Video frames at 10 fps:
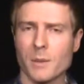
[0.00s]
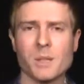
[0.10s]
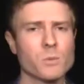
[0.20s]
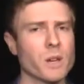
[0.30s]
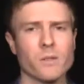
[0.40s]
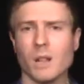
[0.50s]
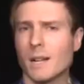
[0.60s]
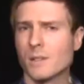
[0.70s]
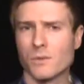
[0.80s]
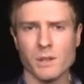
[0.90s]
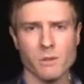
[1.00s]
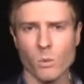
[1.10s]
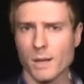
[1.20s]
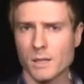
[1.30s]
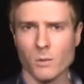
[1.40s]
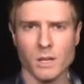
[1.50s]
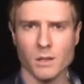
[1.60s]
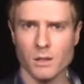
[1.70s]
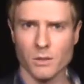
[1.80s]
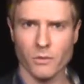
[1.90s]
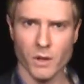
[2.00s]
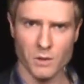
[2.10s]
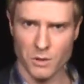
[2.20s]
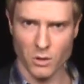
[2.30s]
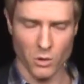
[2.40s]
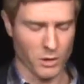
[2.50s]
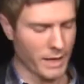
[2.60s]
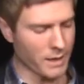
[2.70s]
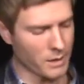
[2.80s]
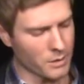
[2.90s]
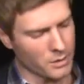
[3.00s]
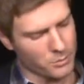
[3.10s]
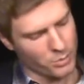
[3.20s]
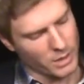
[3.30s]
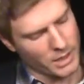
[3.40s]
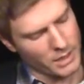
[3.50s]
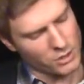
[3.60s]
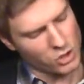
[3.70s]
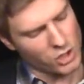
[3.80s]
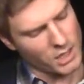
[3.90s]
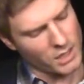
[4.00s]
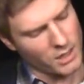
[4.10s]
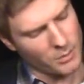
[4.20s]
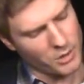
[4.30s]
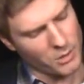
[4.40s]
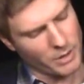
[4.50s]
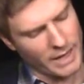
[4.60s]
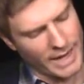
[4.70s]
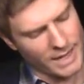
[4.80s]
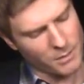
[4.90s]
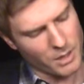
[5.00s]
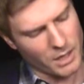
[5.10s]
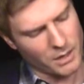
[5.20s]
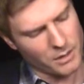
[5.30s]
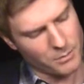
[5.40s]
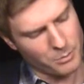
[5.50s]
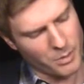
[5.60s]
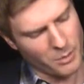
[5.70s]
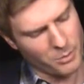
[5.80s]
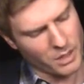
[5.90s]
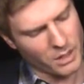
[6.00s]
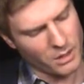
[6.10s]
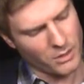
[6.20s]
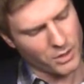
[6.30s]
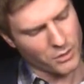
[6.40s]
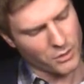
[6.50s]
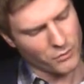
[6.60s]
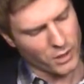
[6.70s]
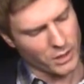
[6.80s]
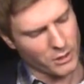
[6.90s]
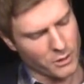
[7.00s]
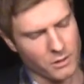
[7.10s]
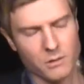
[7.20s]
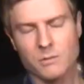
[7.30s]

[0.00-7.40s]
that means we have lots of different ways that we can configure the chord. I could play a G up here by adding my pinky on the 3rd fret here.